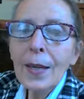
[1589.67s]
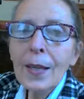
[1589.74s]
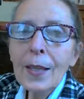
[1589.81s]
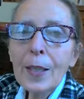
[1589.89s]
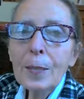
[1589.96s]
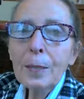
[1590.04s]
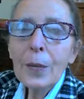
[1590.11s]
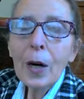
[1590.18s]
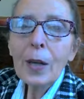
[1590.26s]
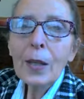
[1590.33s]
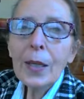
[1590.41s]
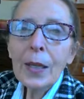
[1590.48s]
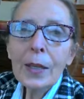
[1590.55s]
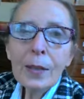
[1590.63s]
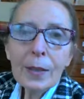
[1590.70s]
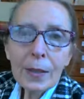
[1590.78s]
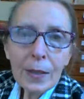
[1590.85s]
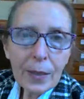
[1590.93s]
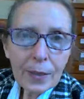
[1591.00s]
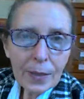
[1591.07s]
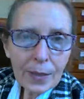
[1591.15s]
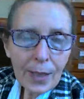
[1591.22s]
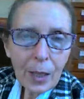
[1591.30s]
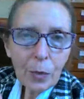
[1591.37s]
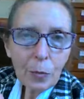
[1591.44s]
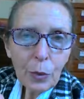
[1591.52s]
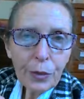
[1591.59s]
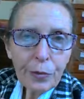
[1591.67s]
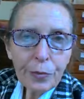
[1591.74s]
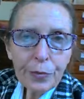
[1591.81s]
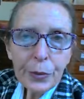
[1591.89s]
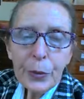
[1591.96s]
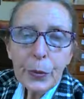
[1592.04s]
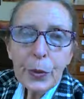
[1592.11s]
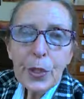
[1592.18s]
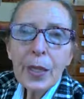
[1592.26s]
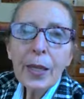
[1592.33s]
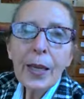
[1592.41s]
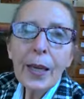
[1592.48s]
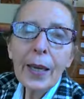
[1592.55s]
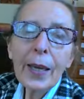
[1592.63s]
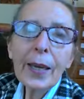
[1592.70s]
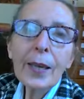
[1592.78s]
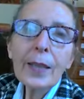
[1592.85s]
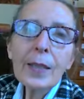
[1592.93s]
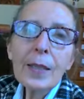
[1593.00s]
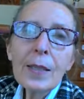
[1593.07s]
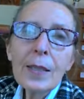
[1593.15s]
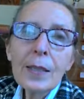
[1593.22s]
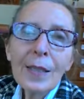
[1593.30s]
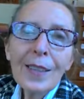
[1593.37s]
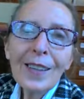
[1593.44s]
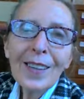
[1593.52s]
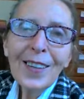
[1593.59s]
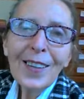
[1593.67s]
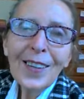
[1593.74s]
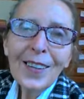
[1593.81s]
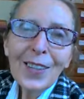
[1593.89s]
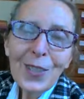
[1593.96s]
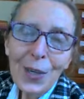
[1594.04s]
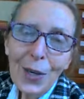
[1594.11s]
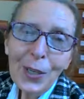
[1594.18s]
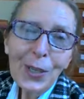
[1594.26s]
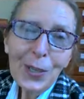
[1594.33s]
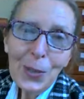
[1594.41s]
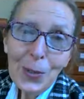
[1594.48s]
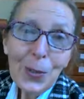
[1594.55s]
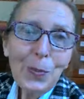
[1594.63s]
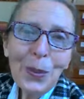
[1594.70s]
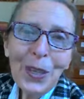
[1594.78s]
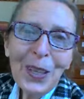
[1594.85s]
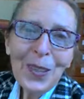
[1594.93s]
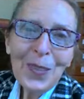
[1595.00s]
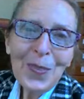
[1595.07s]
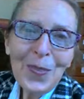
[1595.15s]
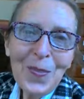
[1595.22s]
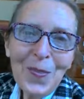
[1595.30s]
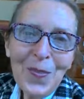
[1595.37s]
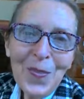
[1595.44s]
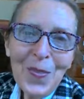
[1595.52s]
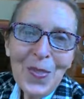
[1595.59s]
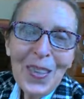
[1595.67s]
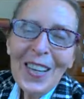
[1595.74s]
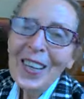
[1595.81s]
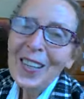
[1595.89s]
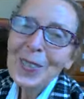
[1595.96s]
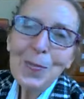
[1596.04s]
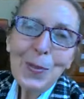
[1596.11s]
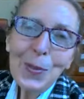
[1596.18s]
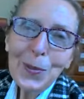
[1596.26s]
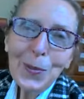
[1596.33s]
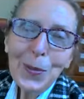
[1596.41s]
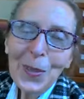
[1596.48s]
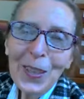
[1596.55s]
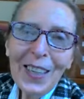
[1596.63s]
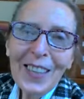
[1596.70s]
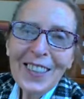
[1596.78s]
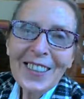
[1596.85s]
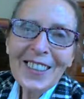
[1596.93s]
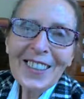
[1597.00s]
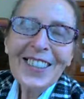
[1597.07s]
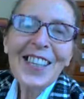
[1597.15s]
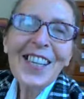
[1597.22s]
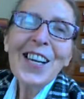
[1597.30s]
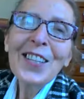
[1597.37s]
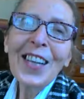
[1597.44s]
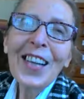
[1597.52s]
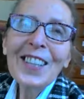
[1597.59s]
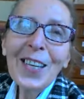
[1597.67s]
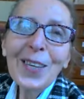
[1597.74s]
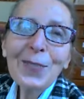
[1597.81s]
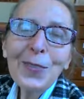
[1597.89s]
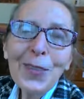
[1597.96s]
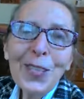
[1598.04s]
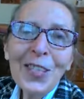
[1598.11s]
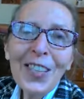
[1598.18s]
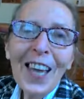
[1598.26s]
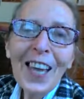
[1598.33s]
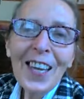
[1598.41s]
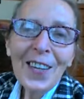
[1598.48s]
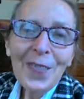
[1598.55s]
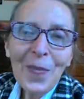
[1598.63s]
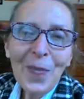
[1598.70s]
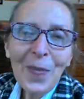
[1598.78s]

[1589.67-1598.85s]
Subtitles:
And it's done with food and talking to your brain. It's a beautiful thing. That's it for today.